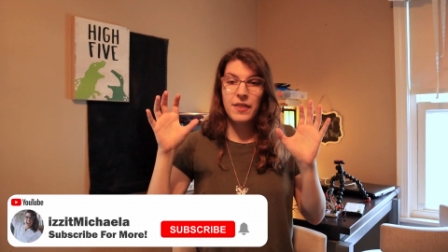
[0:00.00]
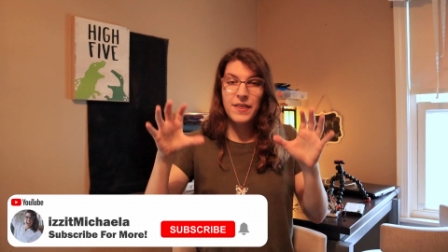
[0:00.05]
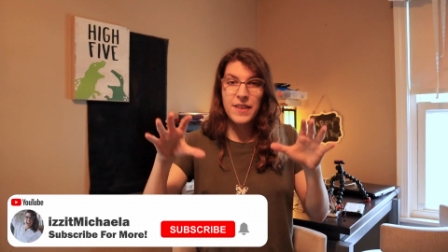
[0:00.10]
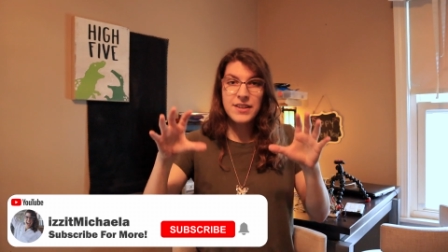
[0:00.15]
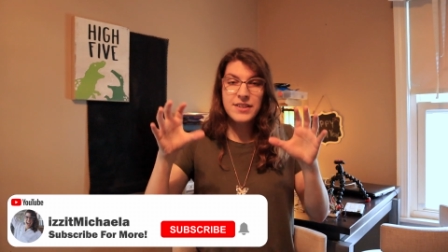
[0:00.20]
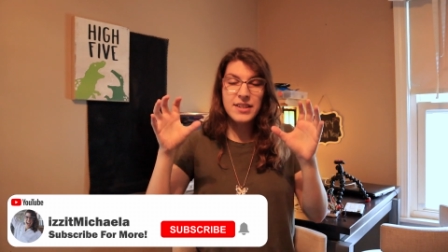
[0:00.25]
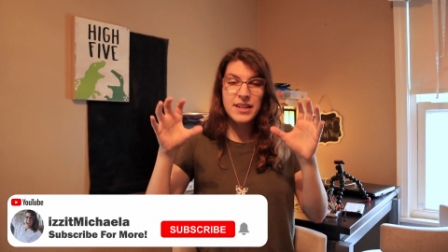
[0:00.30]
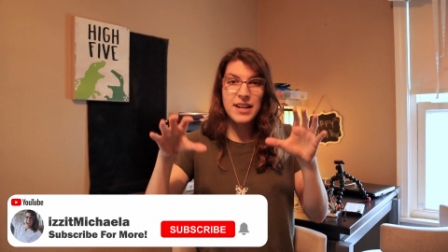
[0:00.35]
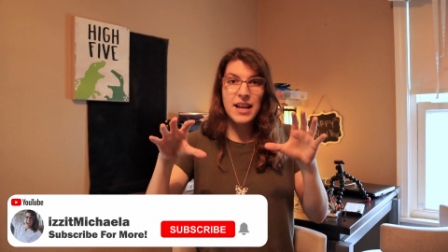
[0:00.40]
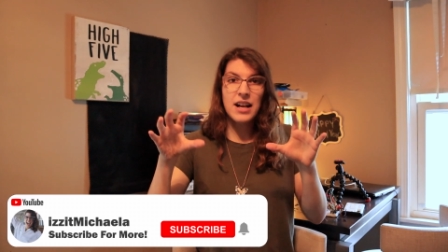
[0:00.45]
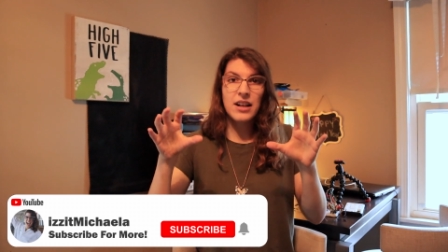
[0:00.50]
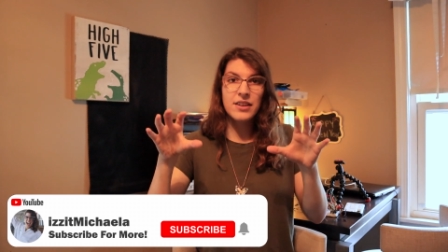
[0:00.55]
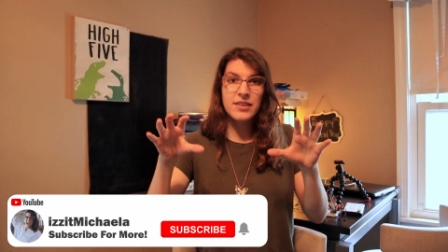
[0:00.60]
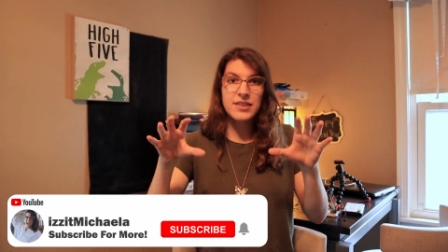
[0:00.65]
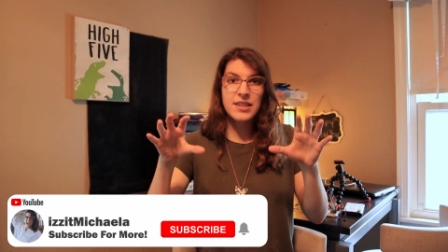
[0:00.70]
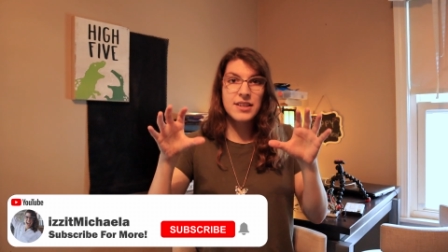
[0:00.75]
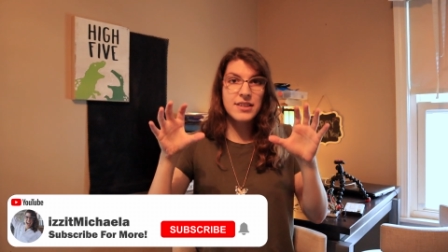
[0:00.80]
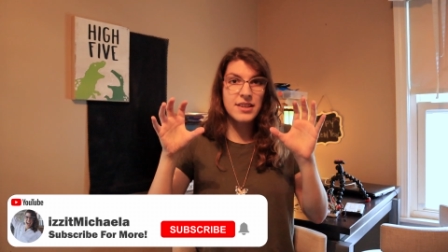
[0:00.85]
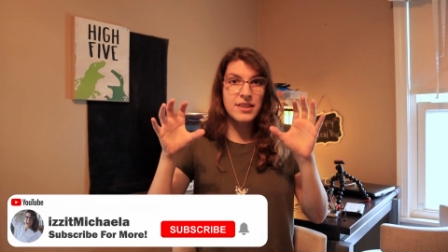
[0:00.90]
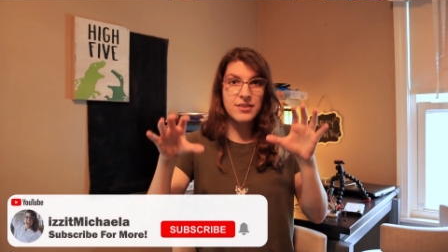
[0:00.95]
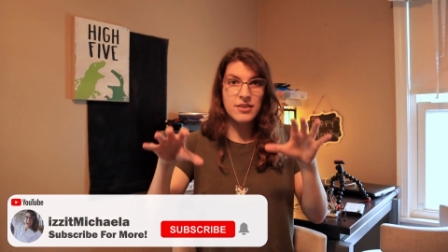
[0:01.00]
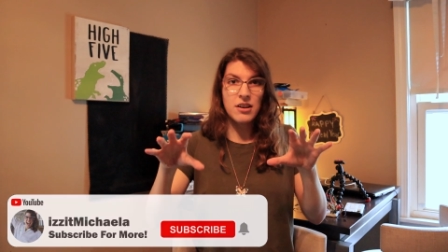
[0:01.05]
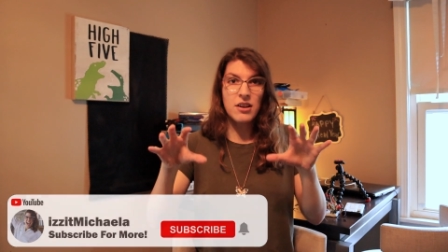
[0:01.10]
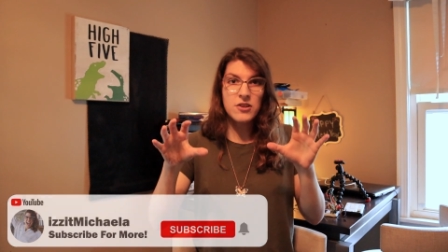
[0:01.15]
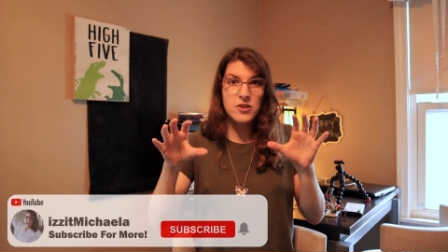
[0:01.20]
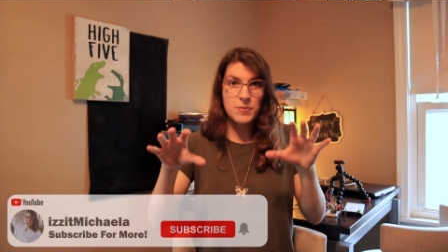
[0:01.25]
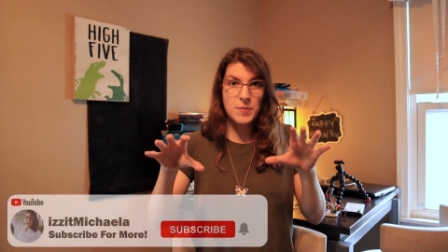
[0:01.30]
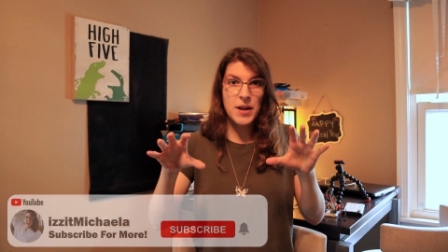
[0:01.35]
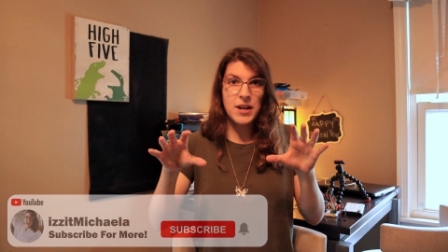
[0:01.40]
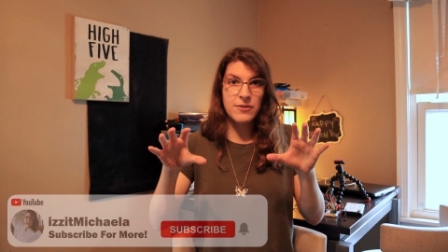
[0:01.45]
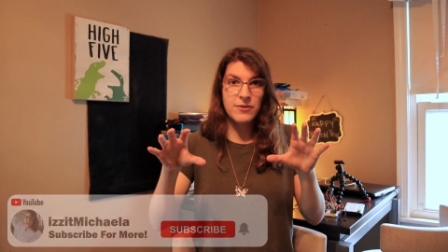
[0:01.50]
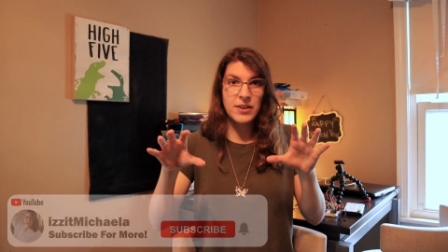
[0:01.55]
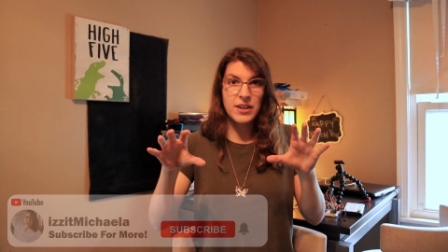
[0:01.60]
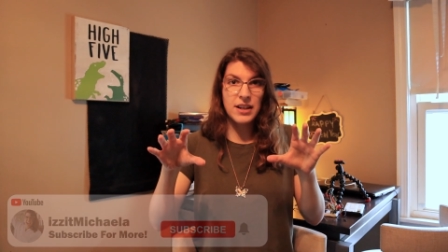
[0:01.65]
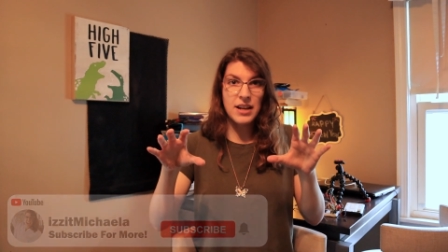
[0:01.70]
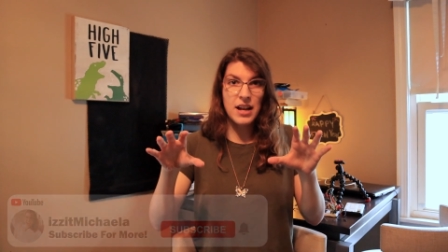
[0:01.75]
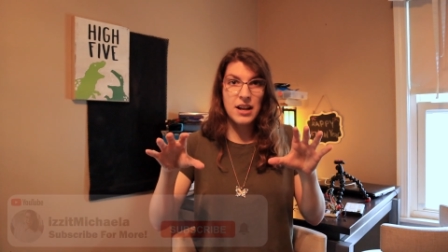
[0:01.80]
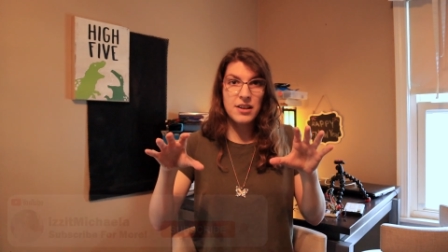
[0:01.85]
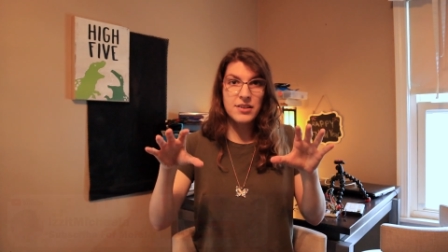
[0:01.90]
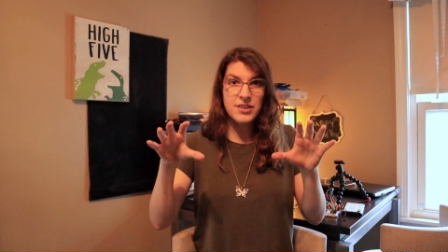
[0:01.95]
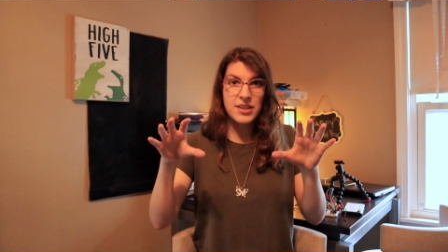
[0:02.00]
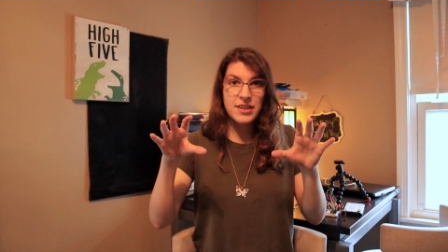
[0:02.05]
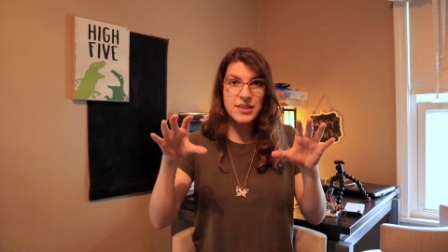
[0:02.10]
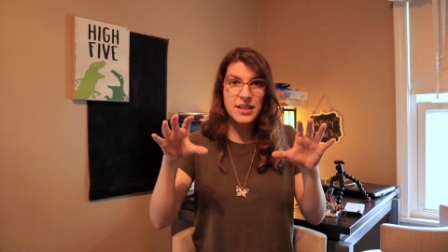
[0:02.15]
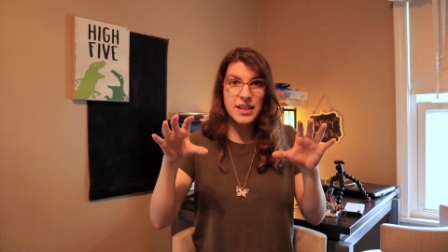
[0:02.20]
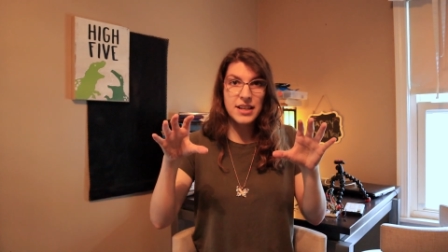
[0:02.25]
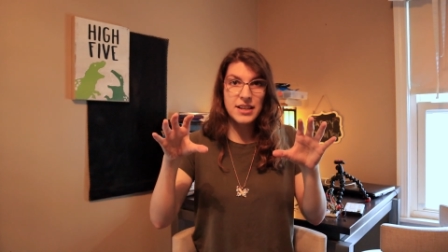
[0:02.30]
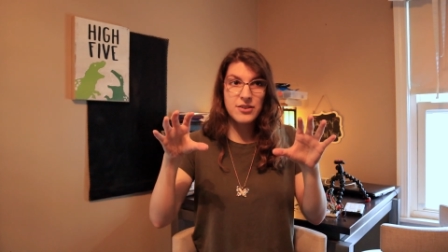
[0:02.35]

This analysis, this cost-benefit analysis,